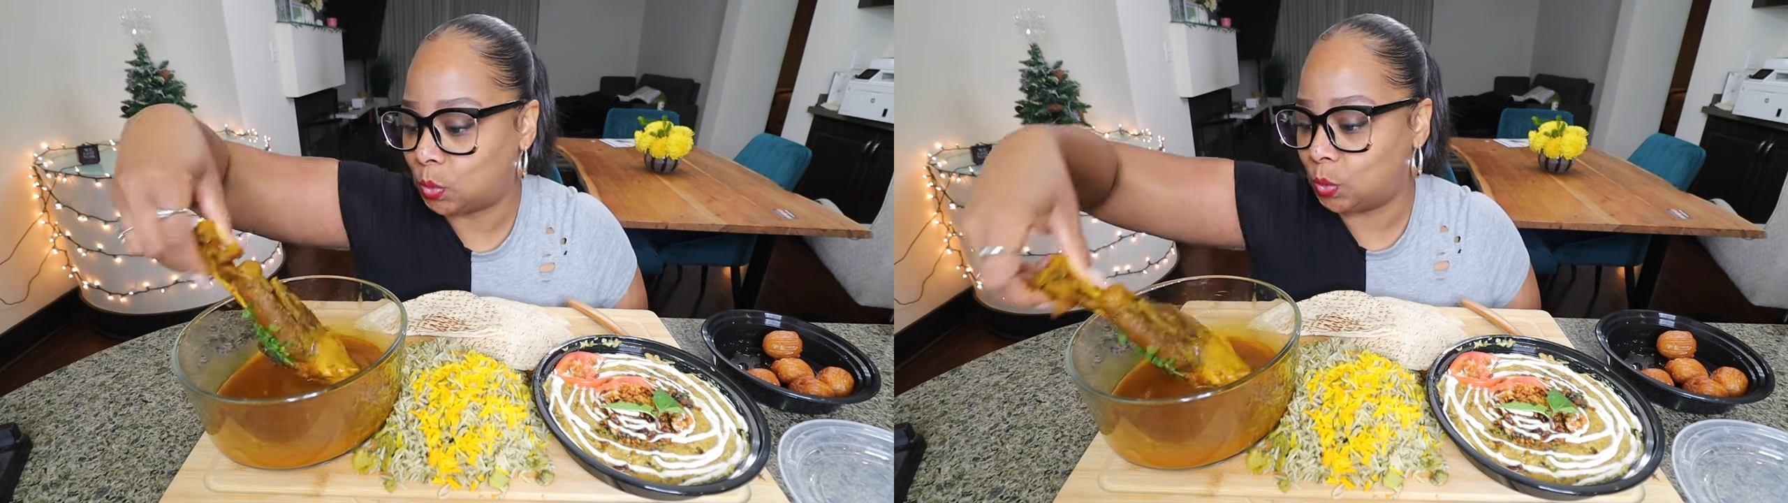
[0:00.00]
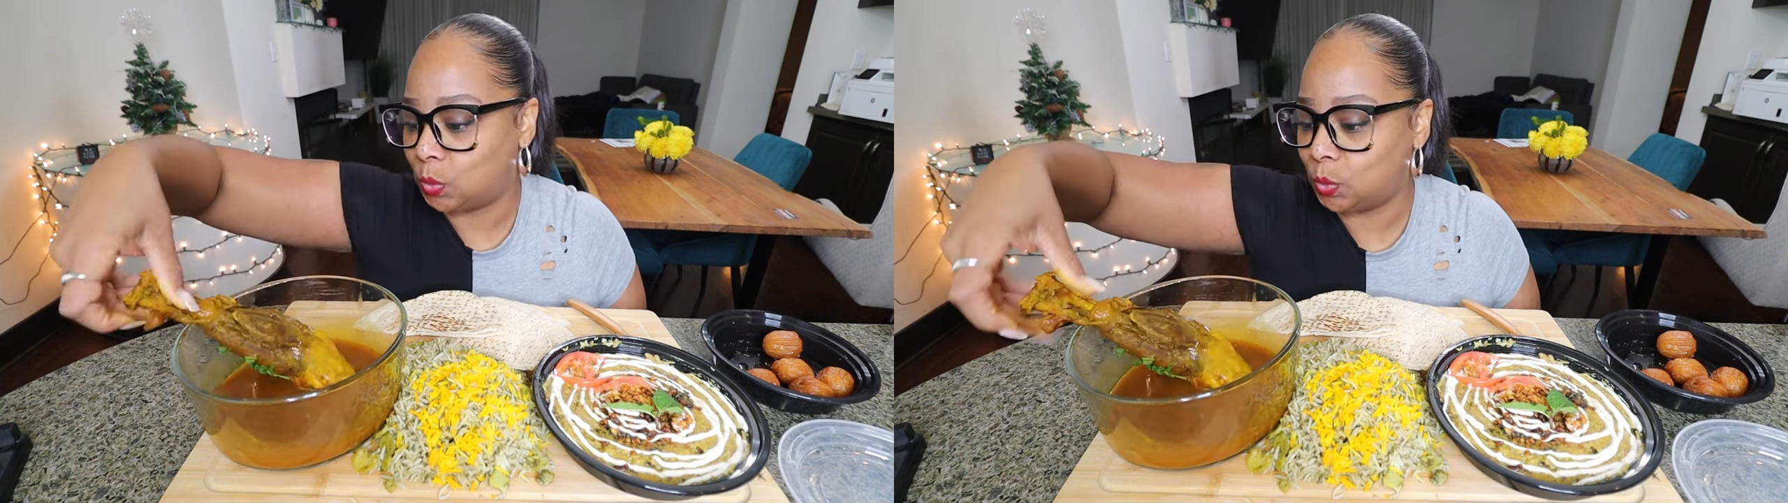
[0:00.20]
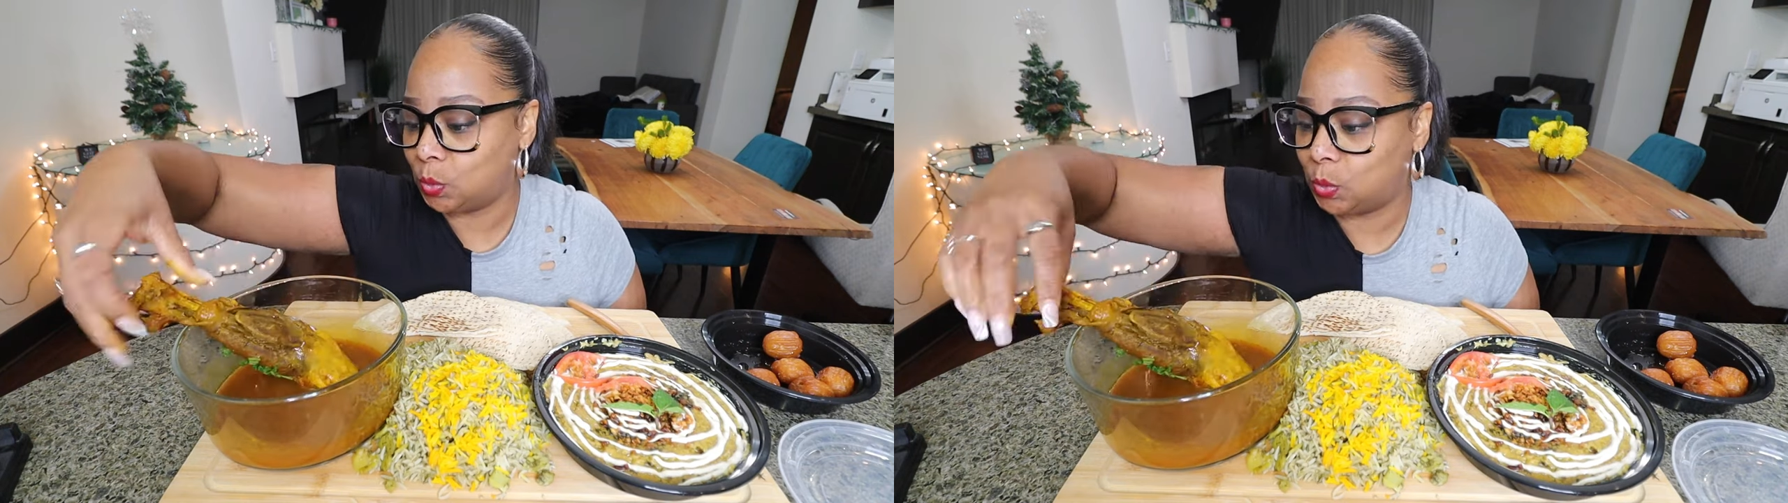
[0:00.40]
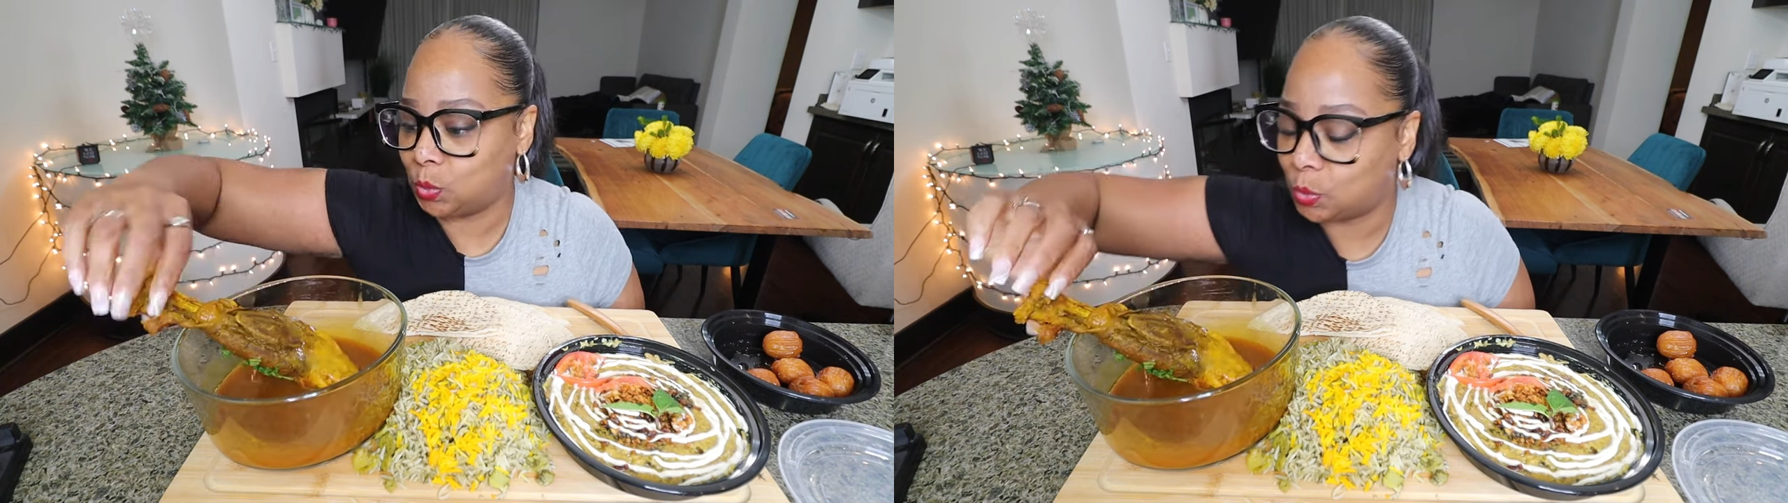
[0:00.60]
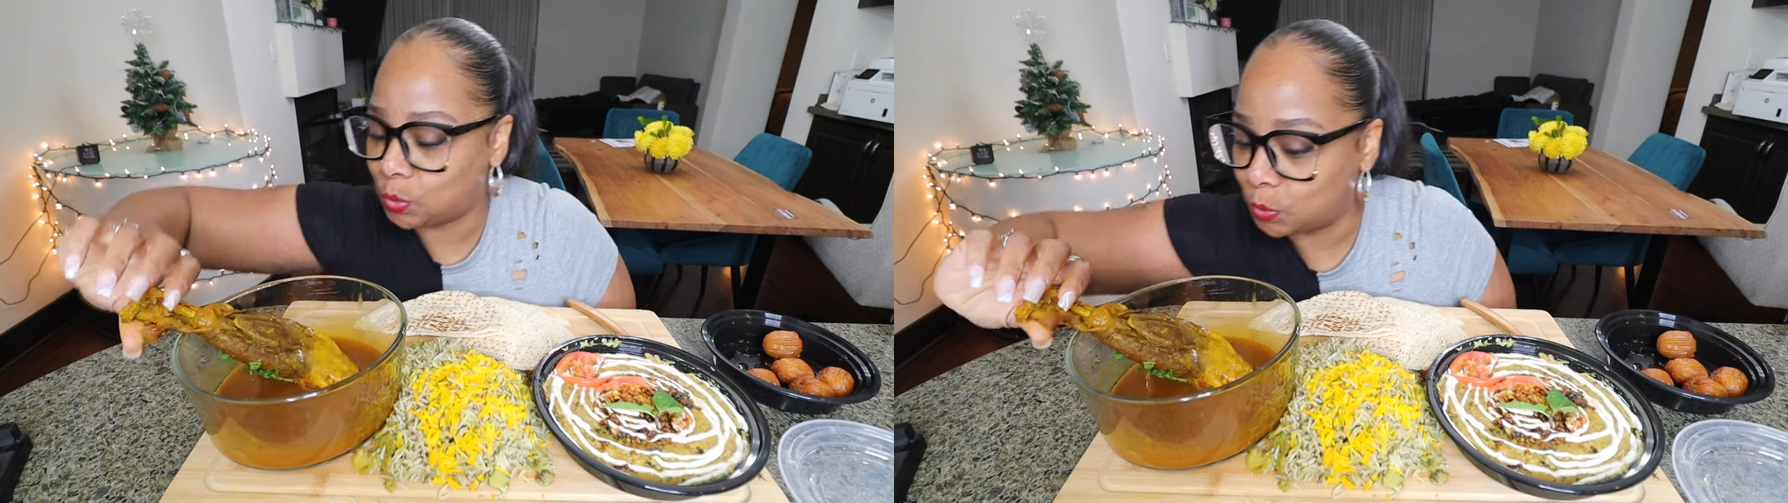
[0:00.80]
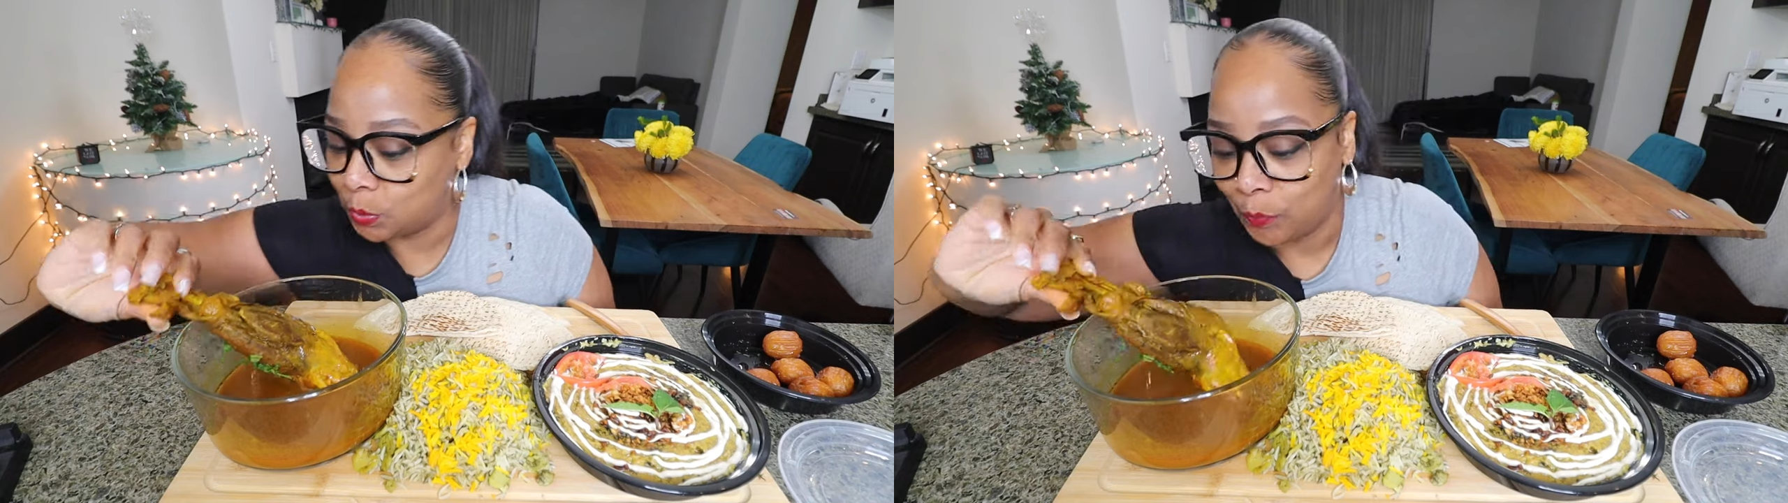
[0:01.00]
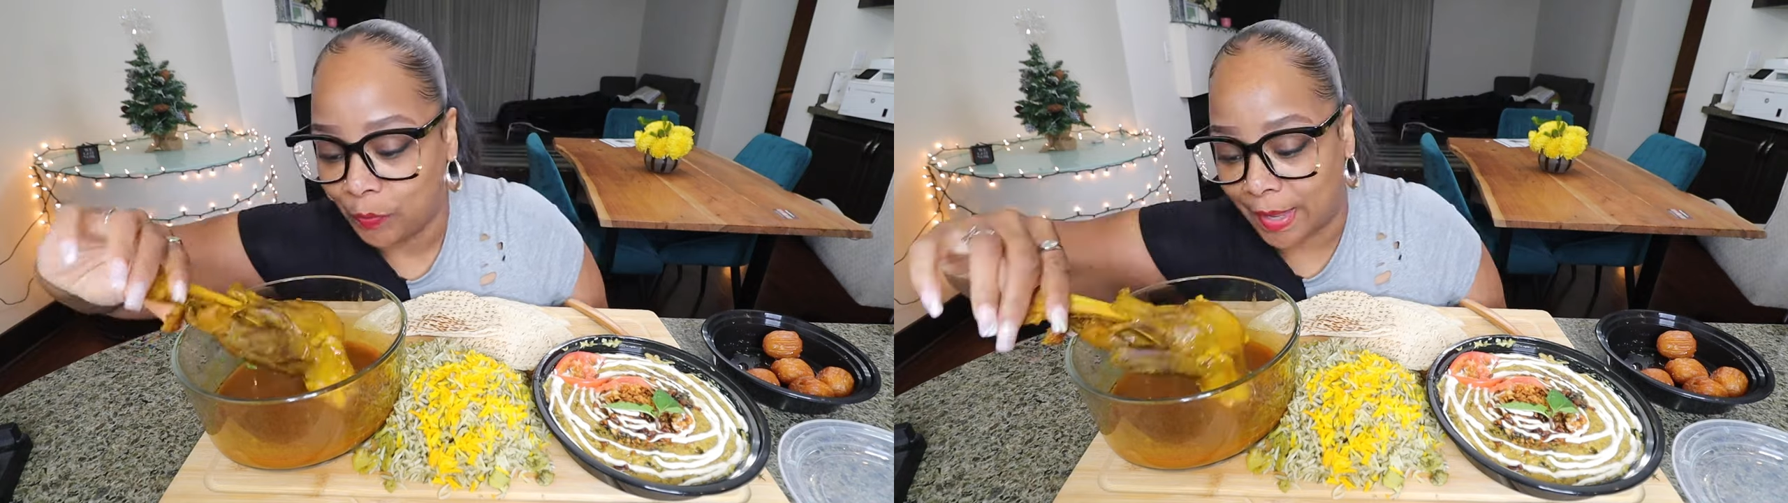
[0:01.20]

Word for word: Ooh.